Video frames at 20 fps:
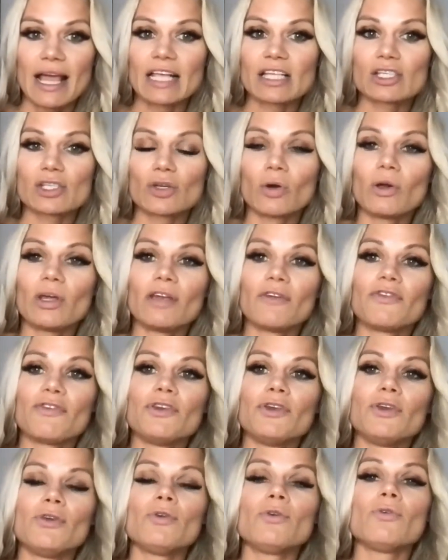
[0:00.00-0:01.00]
And so
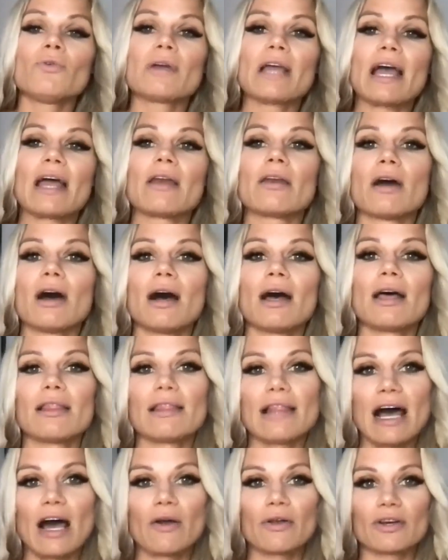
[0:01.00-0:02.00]
if you cannot
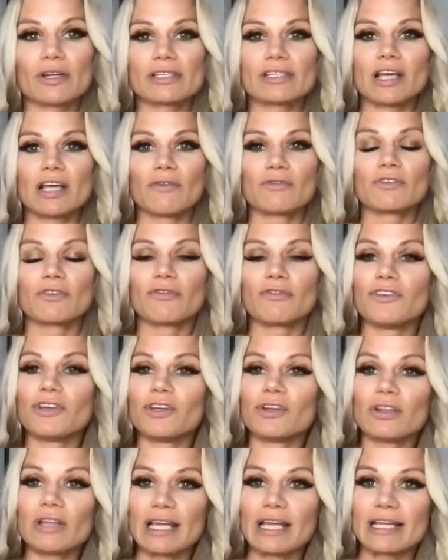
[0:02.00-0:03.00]
allow yourself to
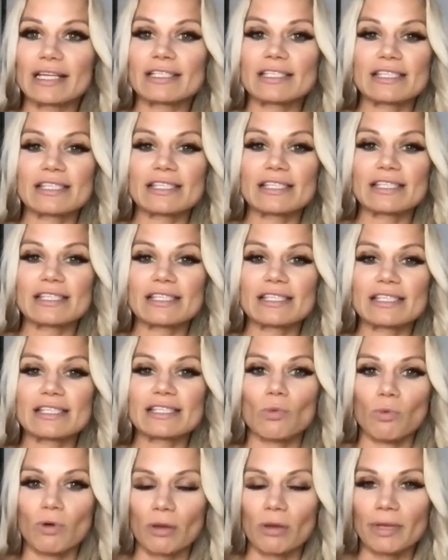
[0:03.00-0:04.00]
feel like a
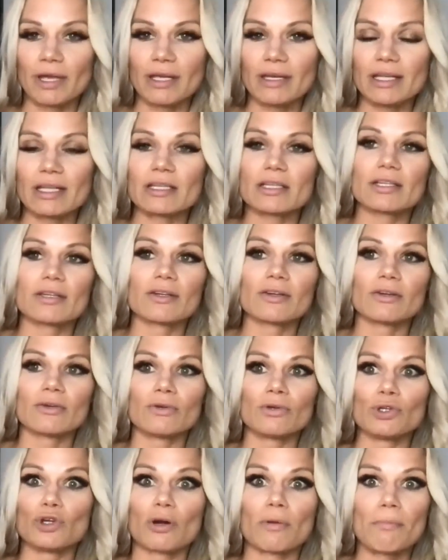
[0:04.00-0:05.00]
sexy woman
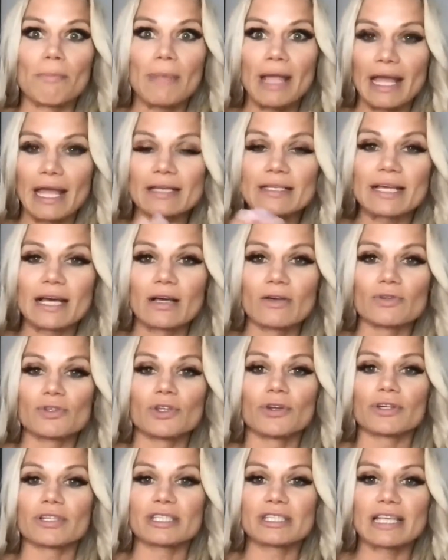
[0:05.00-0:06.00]
until your man tells
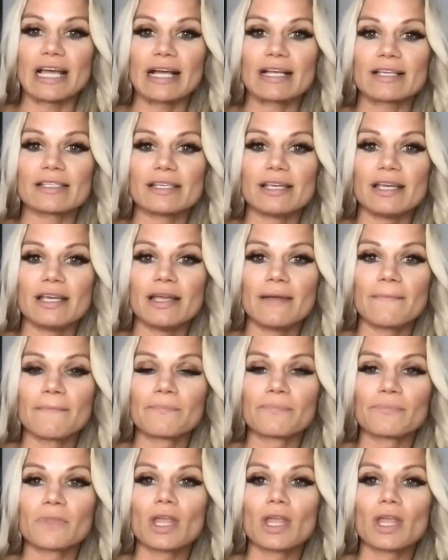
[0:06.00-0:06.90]
you you're sexy,